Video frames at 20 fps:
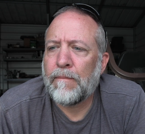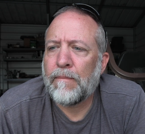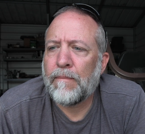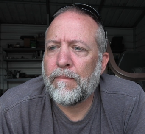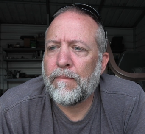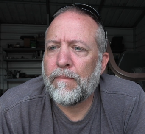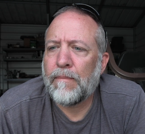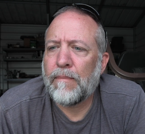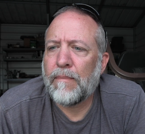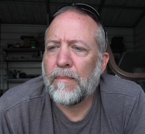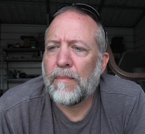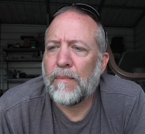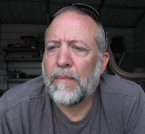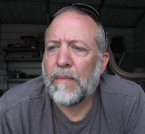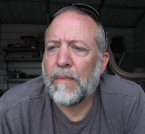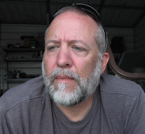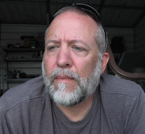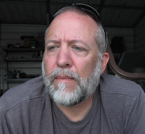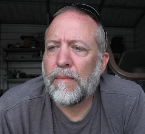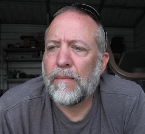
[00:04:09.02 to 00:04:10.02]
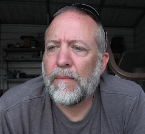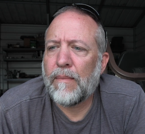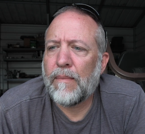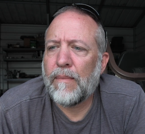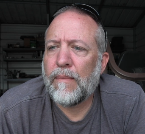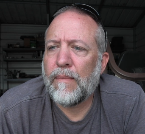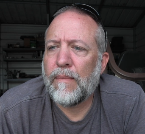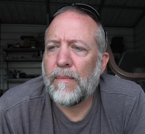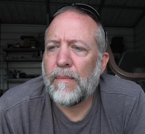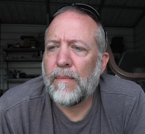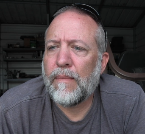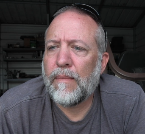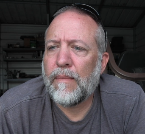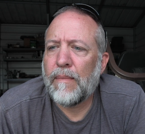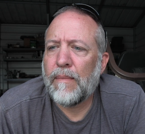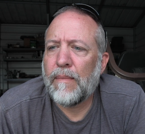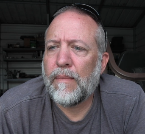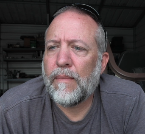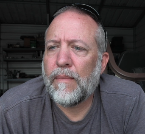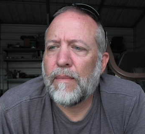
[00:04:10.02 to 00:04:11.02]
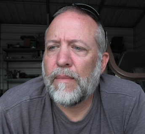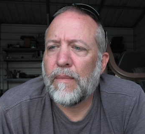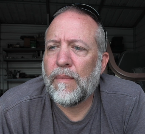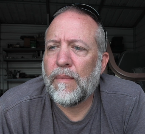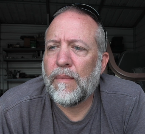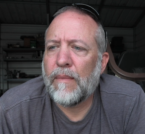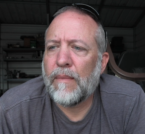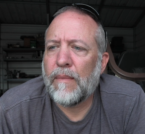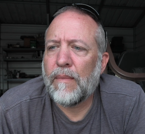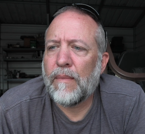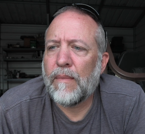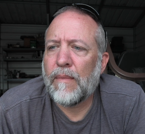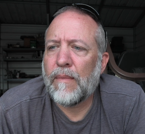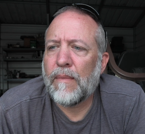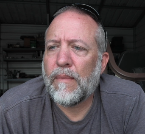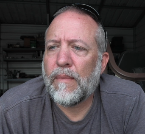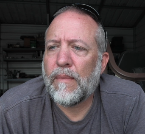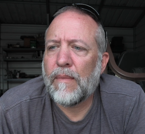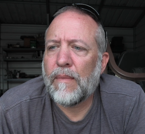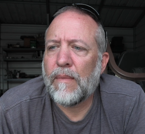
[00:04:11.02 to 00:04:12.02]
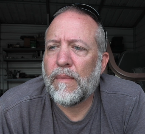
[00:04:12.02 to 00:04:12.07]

(silence)